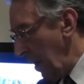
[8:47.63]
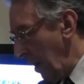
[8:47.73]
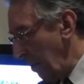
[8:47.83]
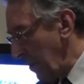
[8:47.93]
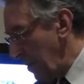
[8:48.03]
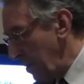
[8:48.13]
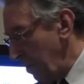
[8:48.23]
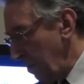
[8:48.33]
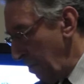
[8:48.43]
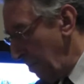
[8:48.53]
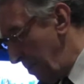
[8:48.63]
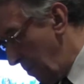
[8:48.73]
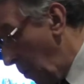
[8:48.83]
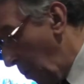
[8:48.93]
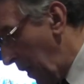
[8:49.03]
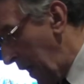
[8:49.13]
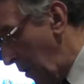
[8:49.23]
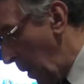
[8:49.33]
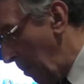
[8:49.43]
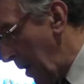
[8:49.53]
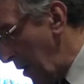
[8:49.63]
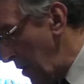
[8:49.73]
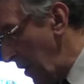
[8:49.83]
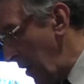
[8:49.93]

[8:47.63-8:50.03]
um, was at least one person in